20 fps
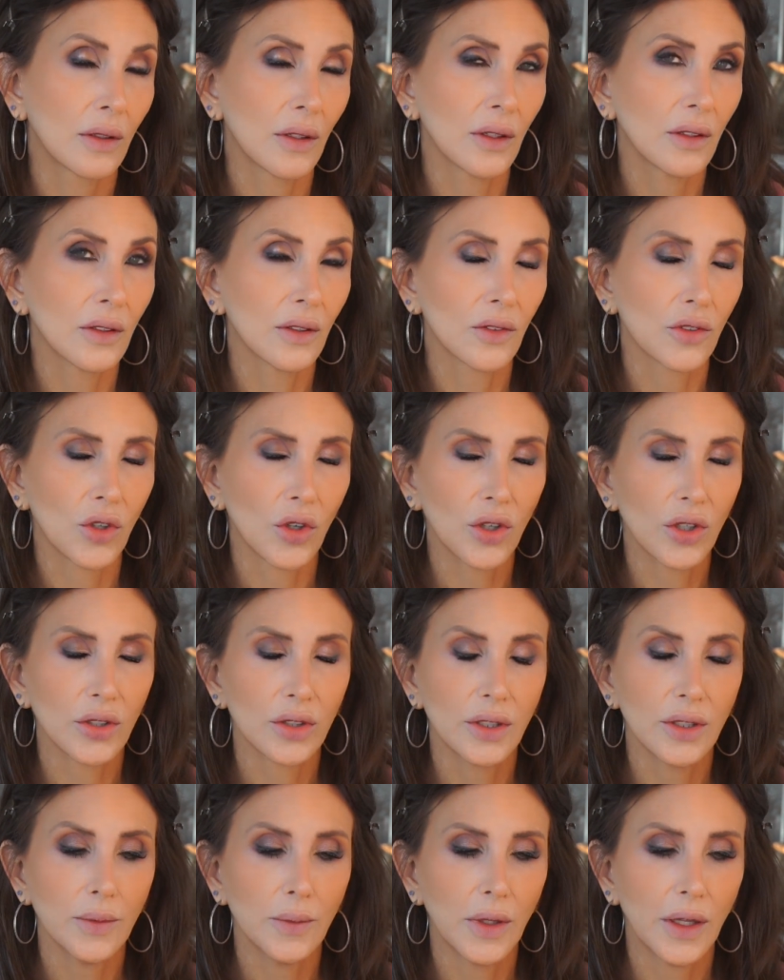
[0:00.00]
a dark
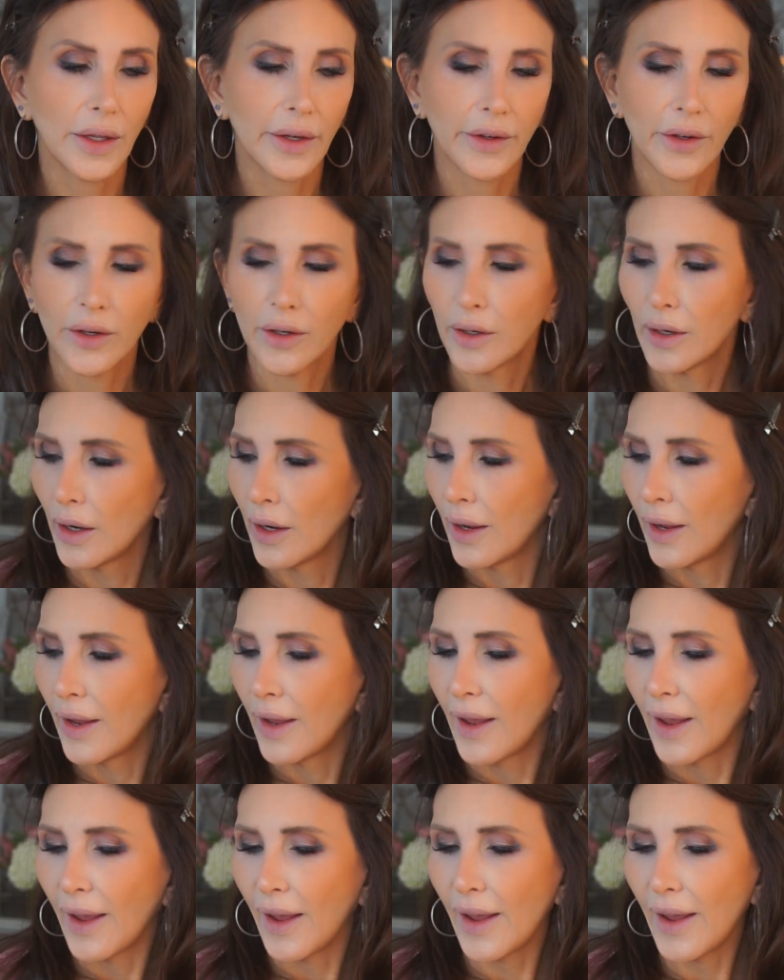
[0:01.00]
lip liner.
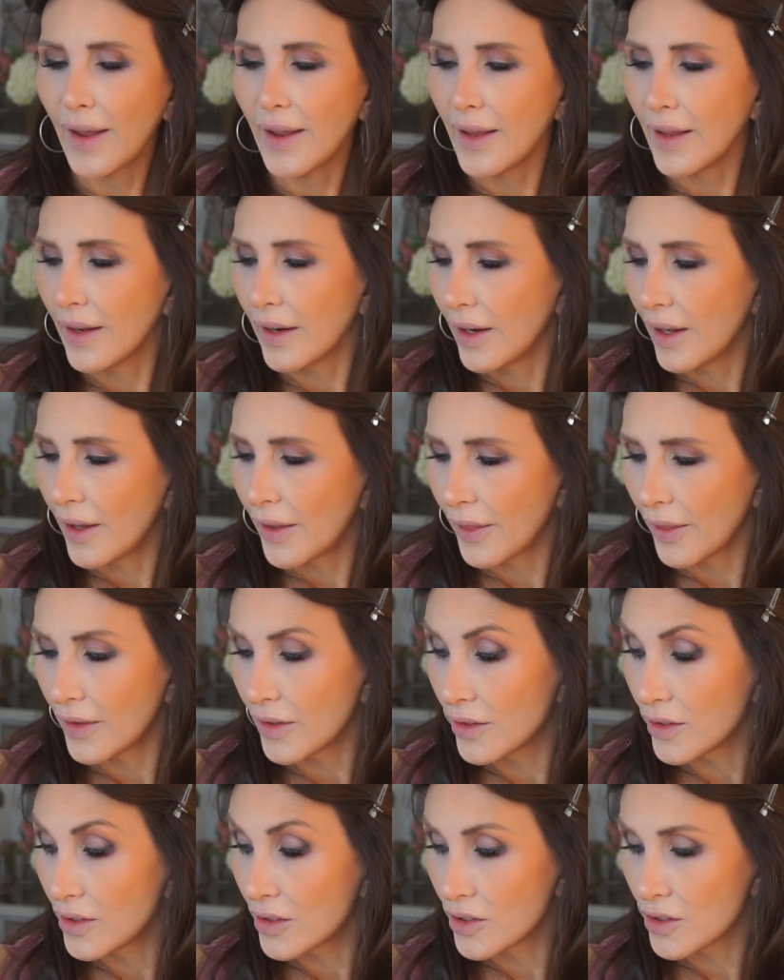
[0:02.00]
And
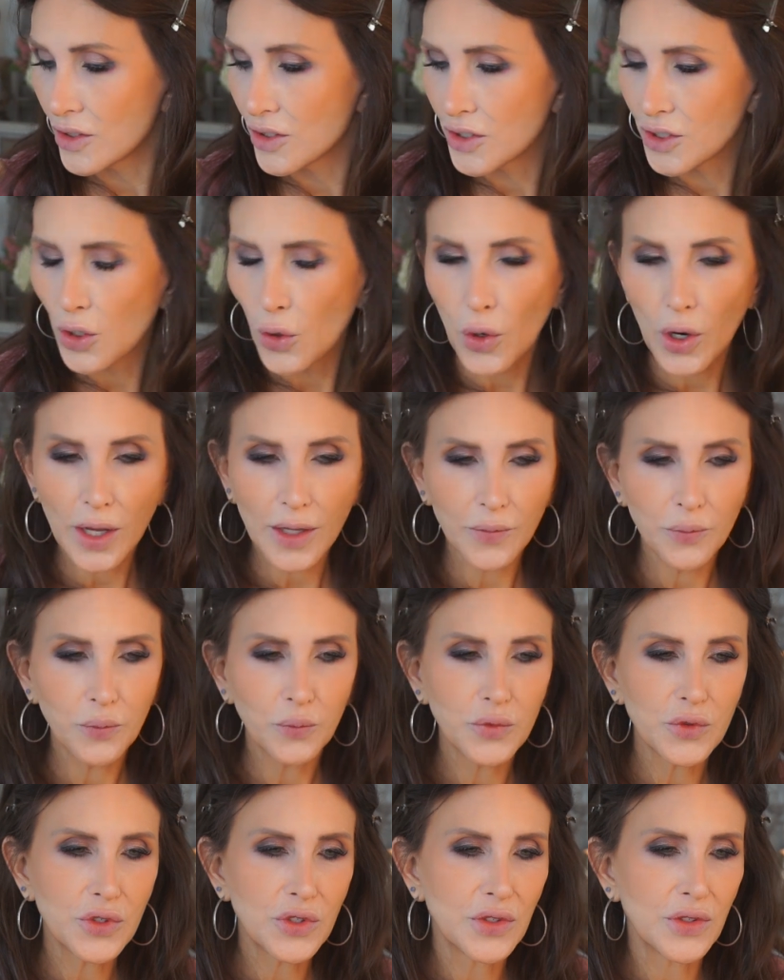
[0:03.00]
so I
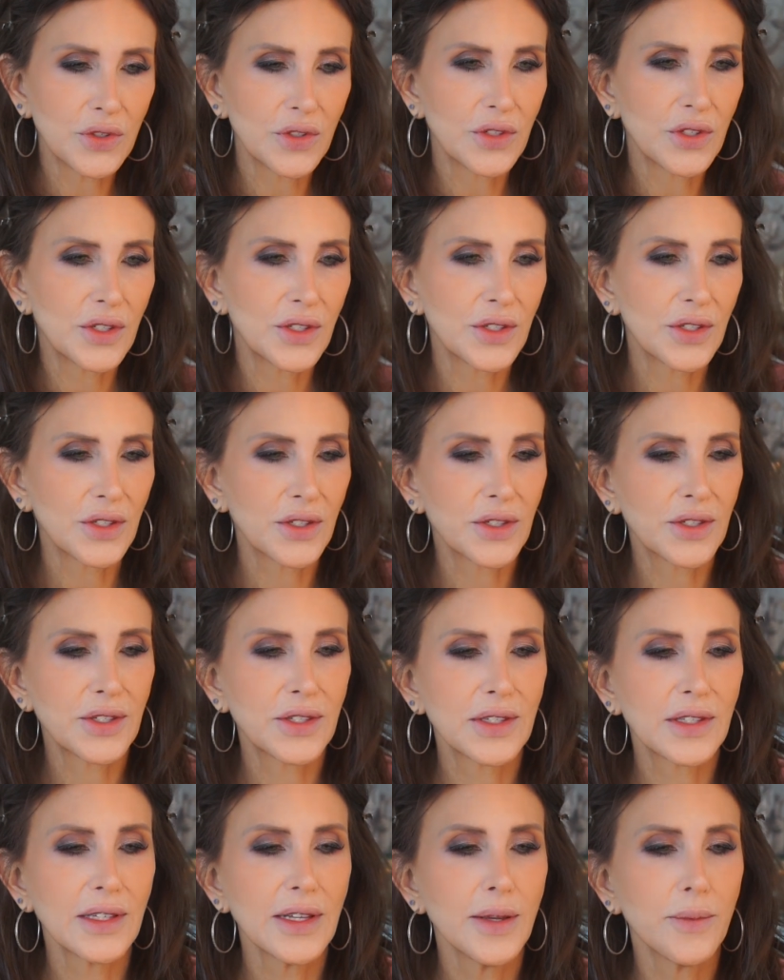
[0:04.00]

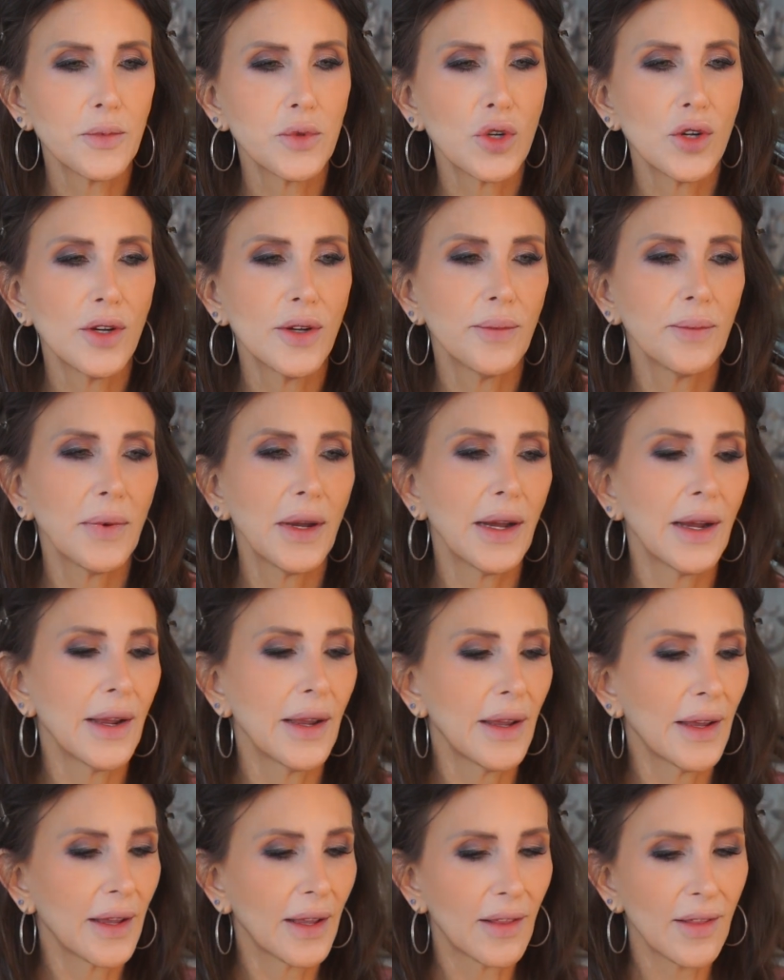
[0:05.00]
slipped on
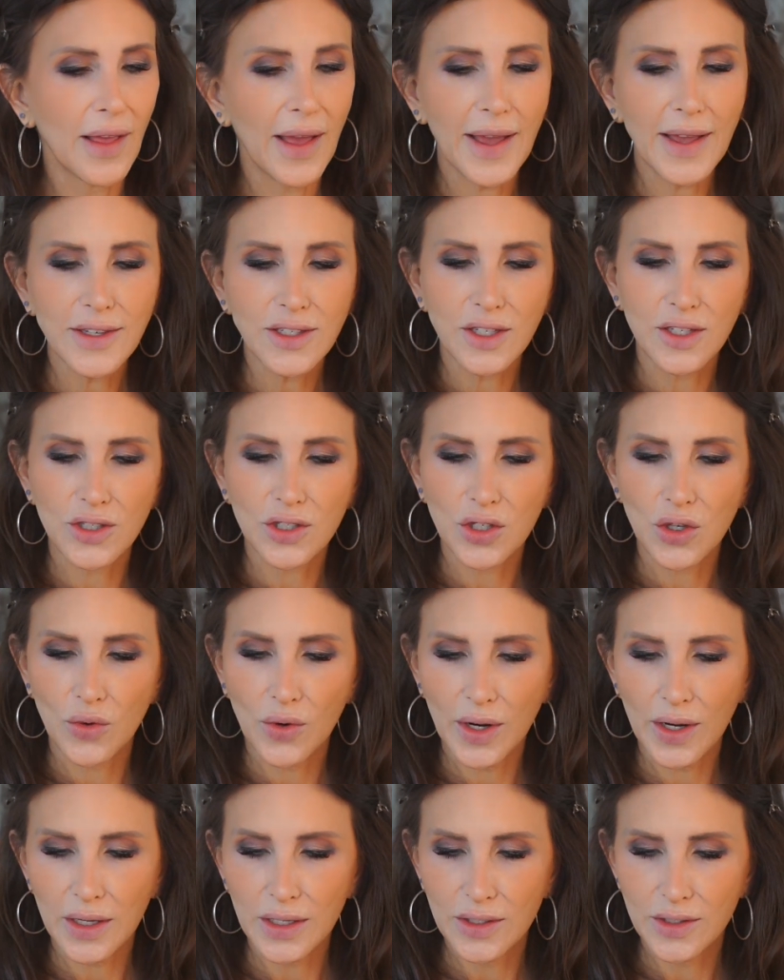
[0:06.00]
my glasses so
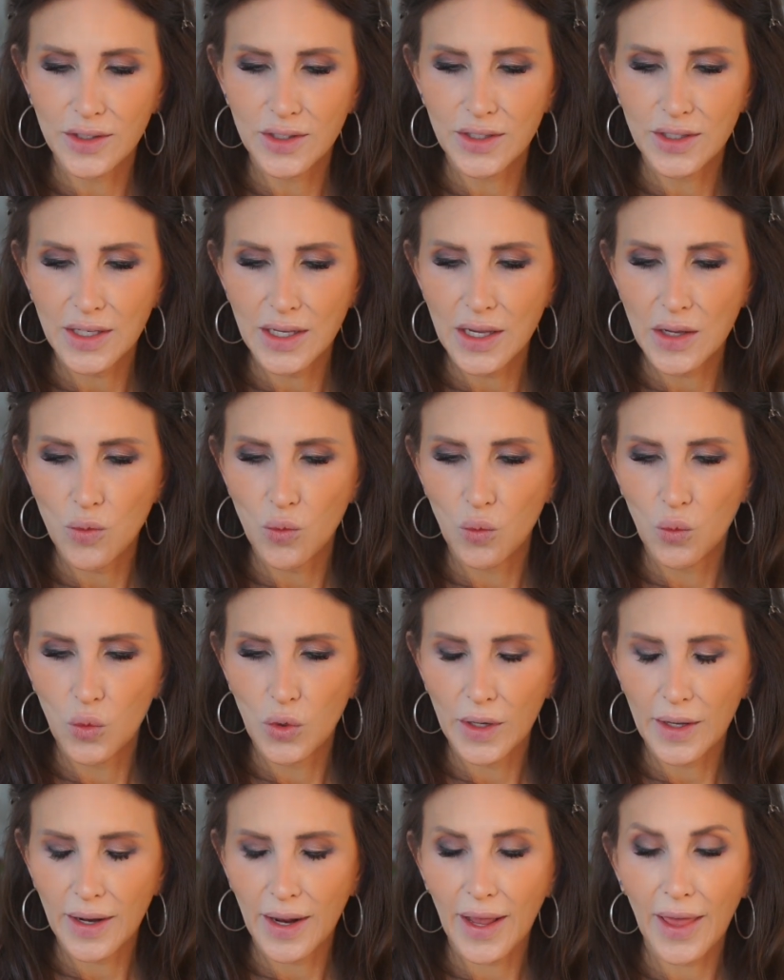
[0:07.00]
I could see
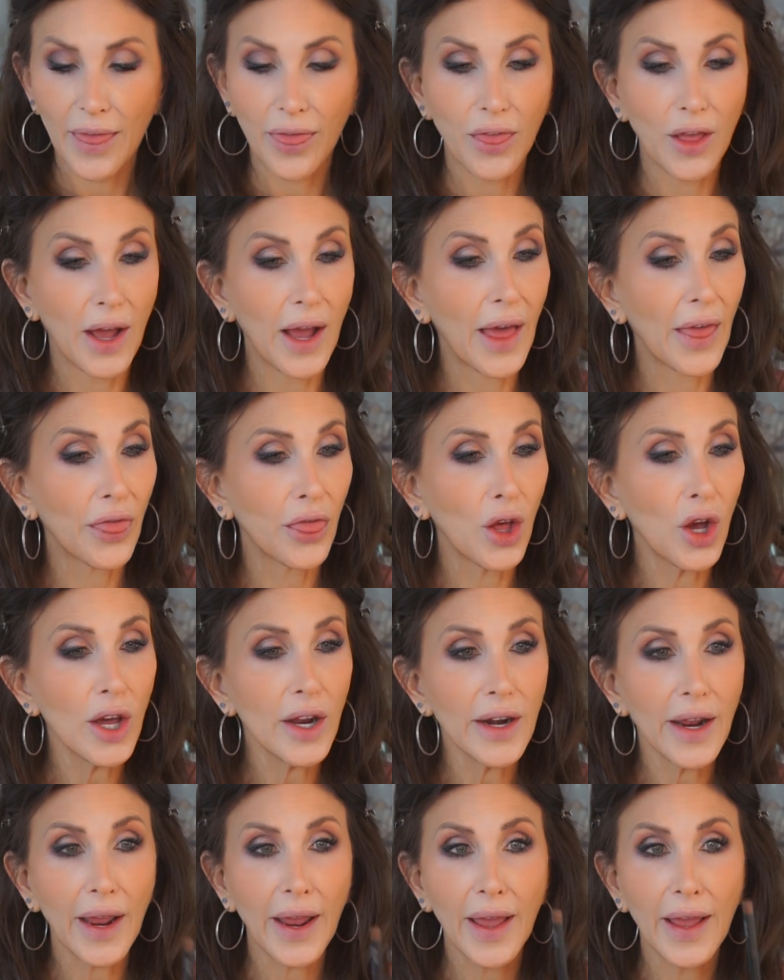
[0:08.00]
what I
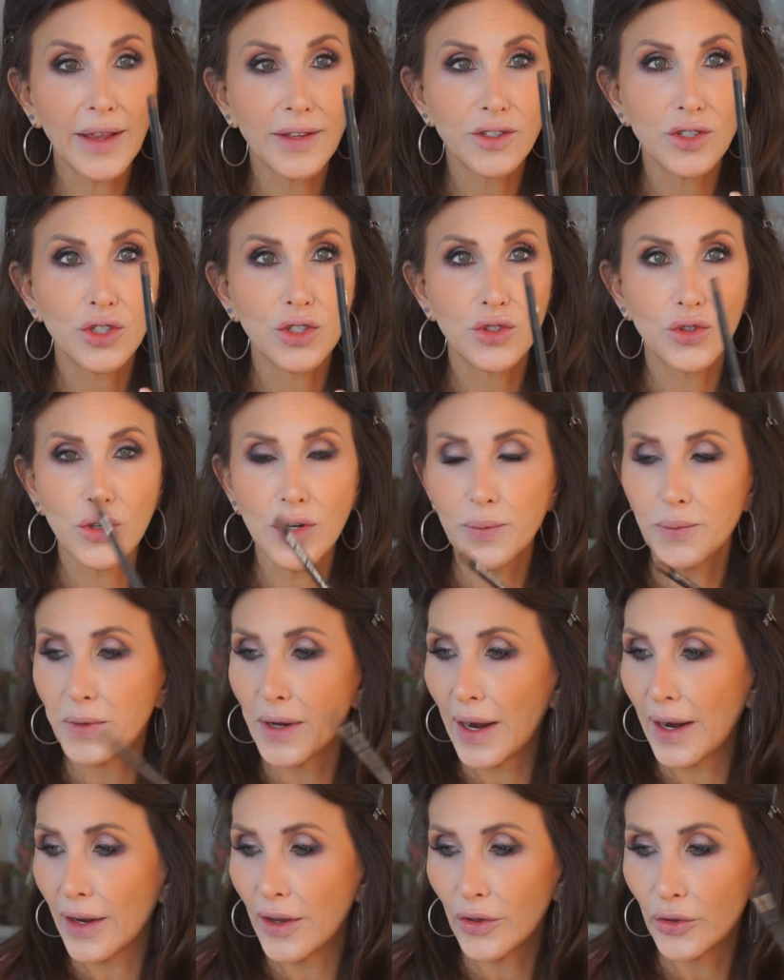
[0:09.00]
thought I had stripped
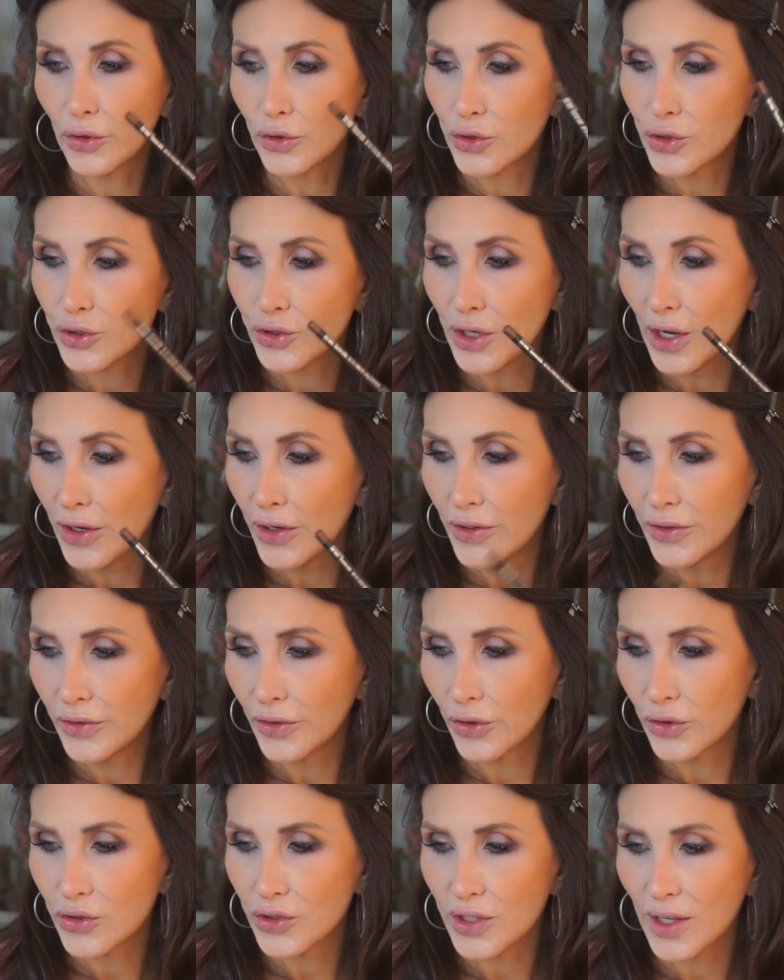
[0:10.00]
down or stone
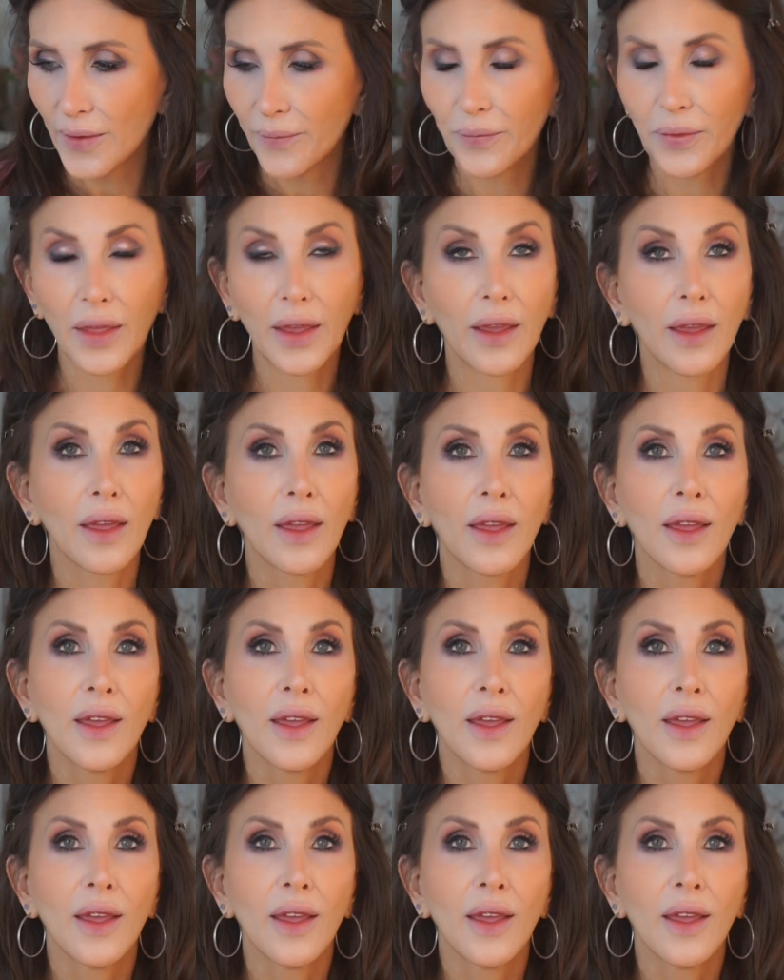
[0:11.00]
or something.